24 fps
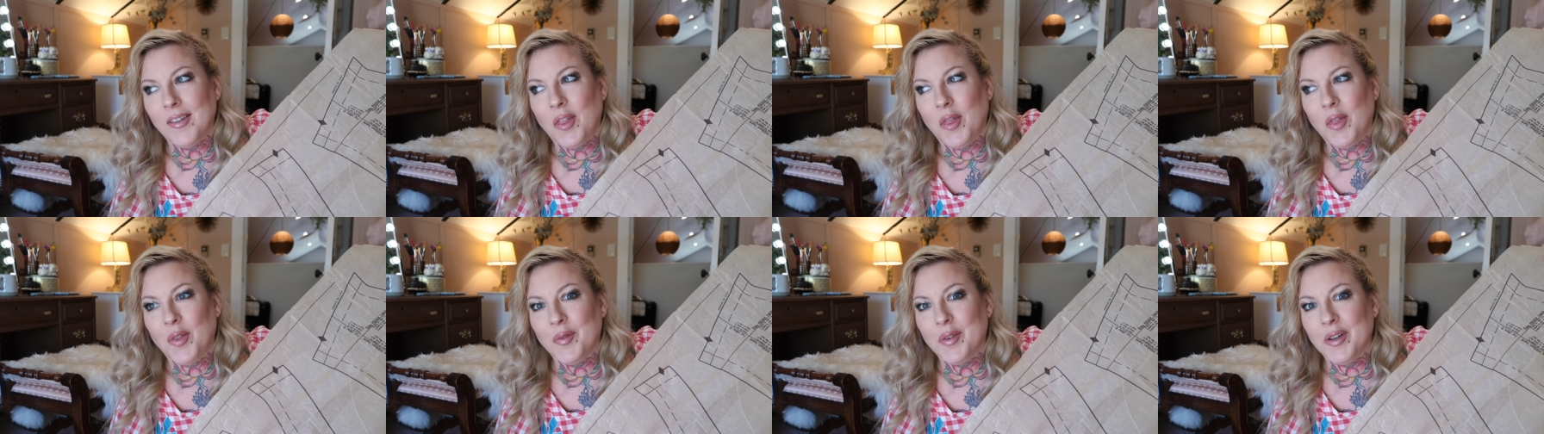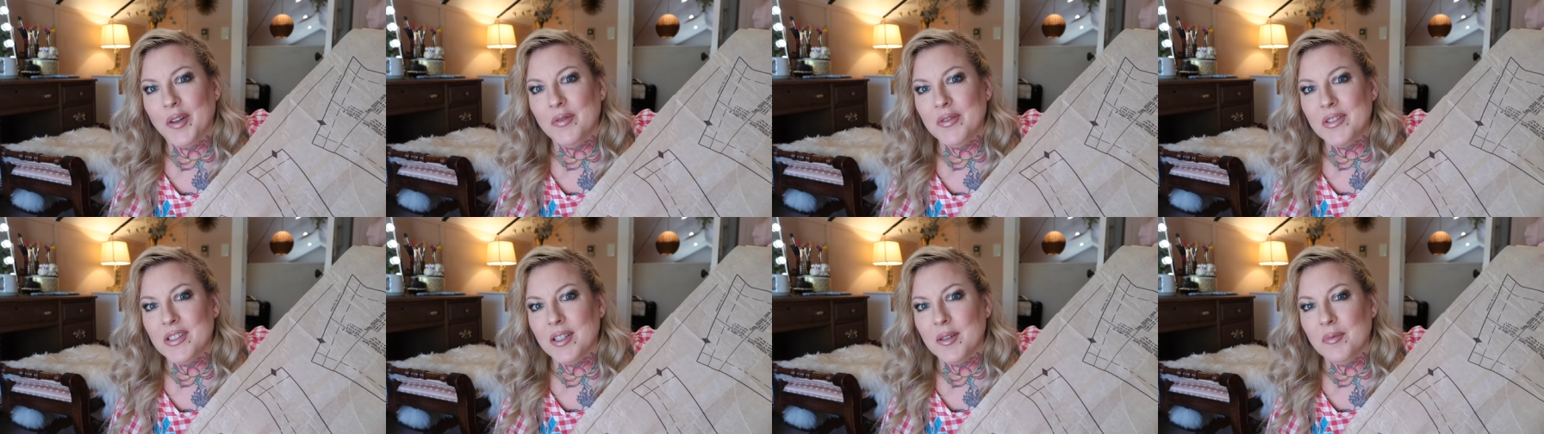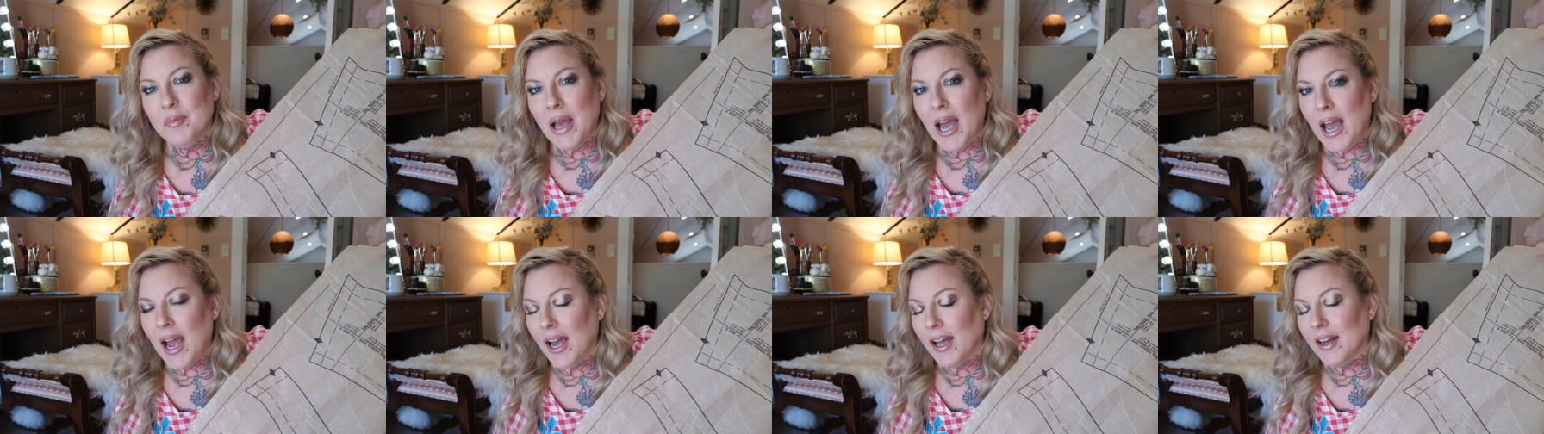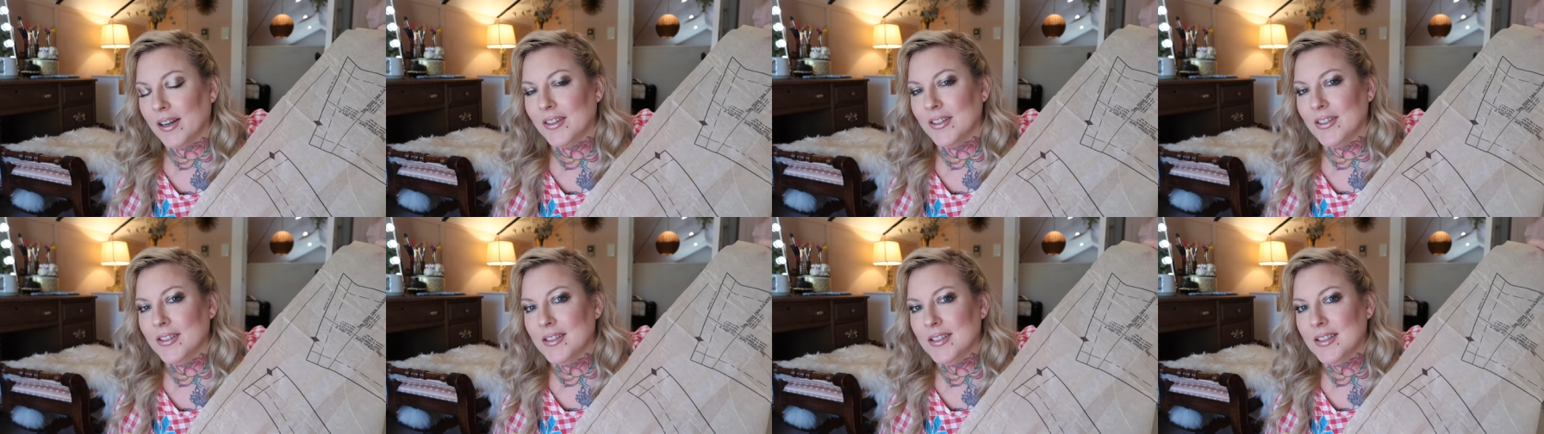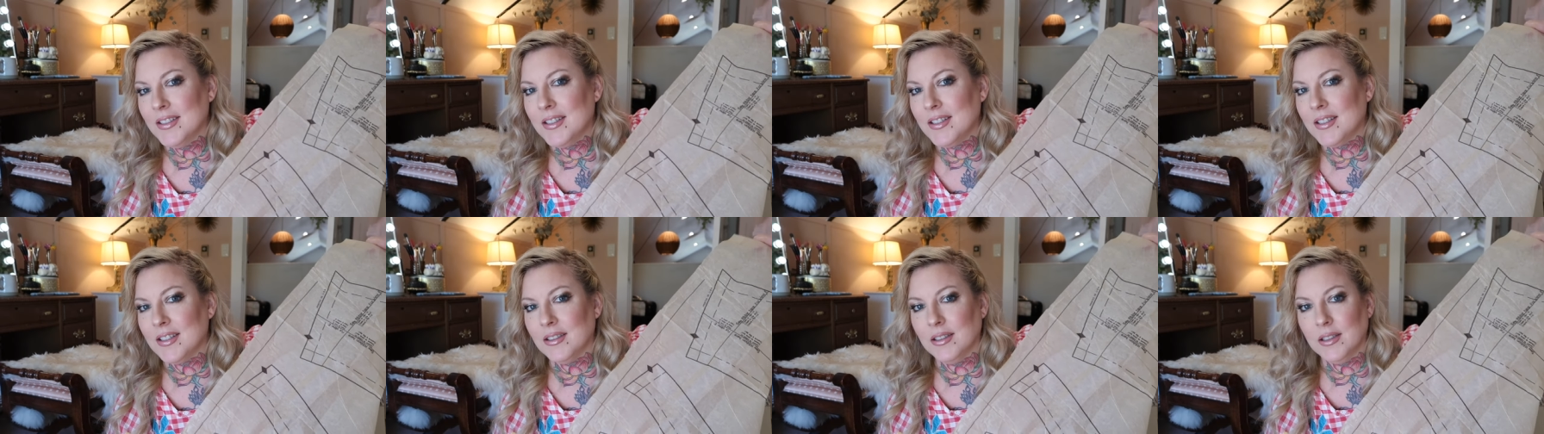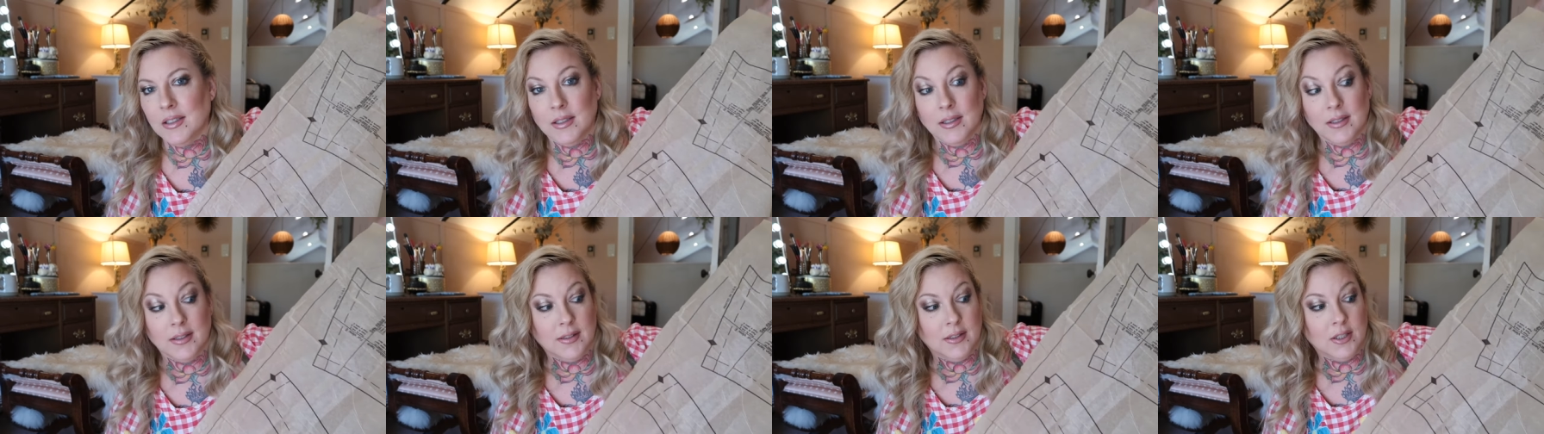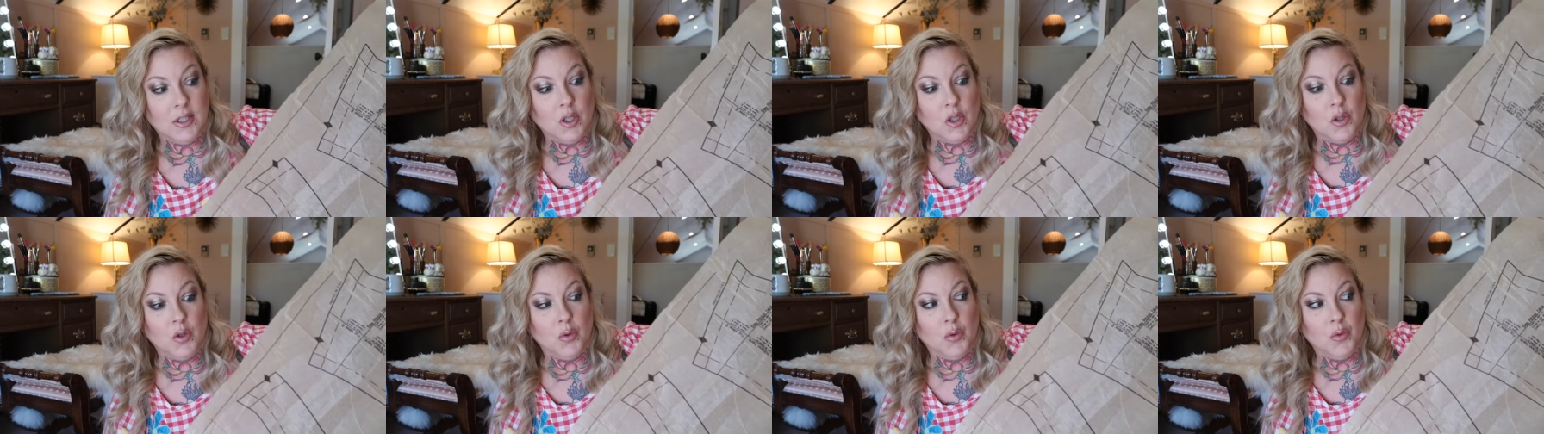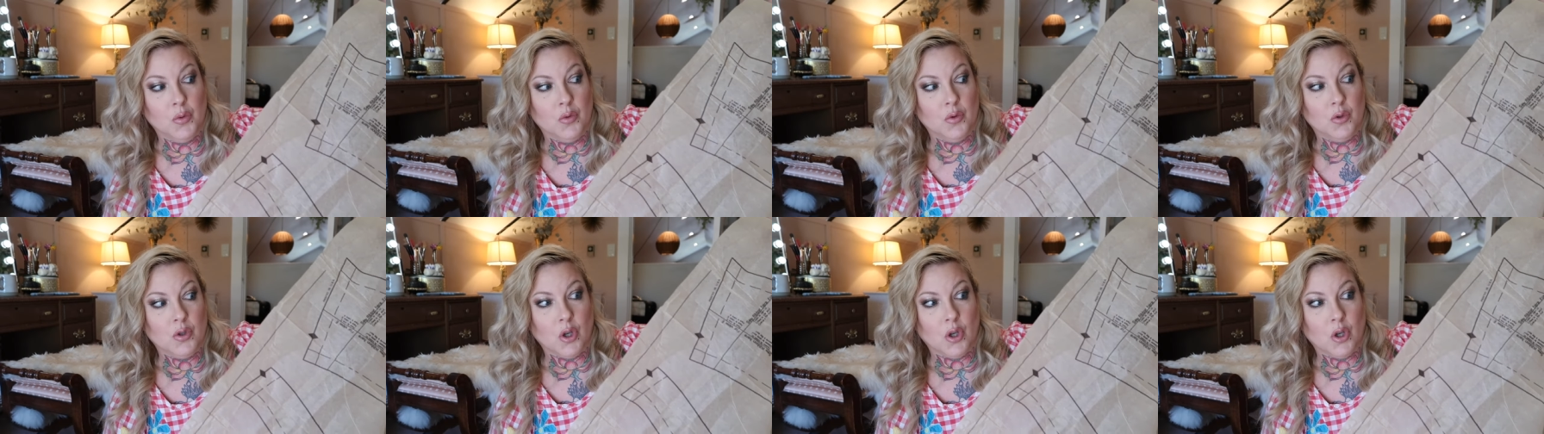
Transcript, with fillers: thrifted patterns is you